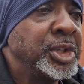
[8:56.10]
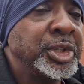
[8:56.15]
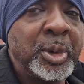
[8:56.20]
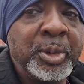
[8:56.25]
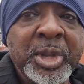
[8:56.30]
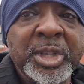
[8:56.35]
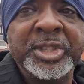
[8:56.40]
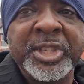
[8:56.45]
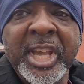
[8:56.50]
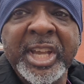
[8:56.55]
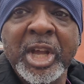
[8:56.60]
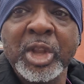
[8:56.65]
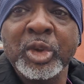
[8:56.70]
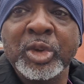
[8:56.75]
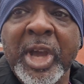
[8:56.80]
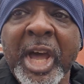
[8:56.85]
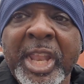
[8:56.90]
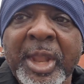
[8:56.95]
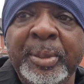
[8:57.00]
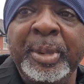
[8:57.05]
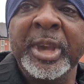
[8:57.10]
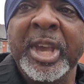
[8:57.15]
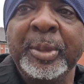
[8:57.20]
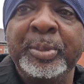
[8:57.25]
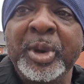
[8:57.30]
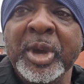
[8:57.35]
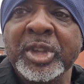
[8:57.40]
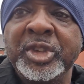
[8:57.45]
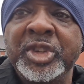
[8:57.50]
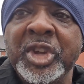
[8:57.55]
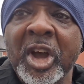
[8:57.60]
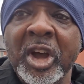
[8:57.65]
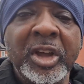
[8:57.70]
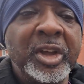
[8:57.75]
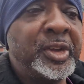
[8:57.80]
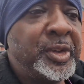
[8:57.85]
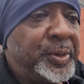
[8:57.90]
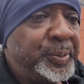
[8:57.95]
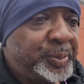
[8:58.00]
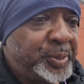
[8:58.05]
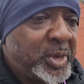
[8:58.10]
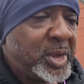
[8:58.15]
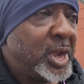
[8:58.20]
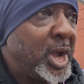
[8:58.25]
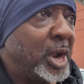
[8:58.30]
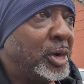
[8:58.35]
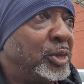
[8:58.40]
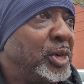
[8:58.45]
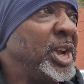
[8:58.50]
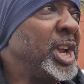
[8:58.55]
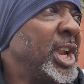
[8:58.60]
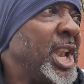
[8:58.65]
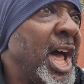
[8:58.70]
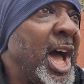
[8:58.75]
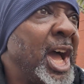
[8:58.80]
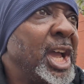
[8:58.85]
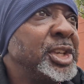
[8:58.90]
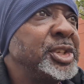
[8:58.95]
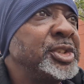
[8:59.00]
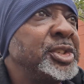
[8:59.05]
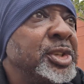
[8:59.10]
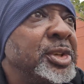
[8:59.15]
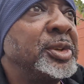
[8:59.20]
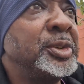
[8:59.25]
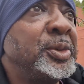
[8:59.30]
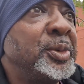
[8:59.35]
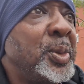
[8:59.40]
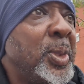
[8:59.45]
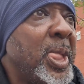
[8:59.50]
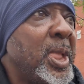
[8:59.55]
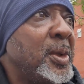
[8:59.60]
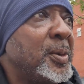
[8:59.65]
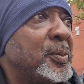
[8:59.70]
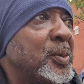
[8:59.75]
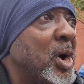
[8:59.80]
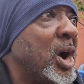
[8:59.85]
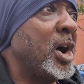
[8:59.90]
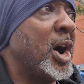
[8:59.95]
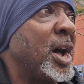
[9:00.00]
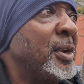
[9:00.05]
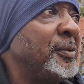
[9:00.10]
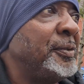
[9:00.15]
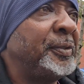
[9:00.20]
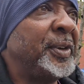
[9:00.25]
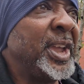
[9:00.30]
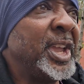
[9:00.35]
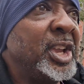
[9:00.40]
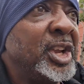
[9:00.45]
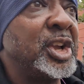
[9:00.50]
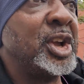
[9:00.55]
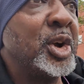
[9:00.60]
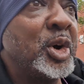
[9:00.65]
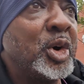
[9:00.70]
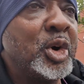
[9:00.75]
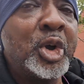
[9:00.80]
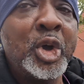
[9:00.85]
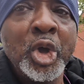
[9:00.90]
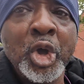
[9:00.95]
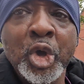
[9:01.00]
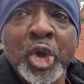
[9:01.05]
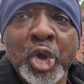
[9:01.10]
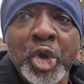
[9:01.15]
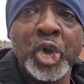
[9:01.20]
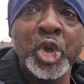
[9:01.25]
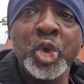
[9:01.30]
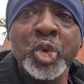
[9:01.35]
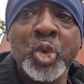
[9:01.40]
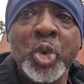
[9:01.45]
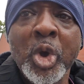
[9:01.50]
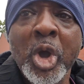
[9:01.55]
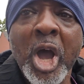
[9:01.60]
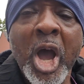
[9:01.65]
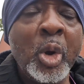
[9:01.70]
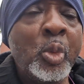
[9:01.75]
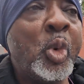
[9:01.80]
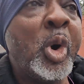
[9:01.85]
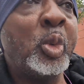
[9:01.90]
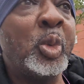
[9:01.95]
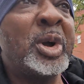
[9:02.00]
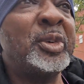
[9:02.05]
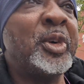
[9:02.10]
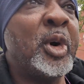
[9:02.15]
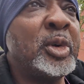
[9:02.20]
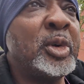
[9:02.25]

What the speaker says: So we need to take a look at the bigger picture and realise and think who and what we're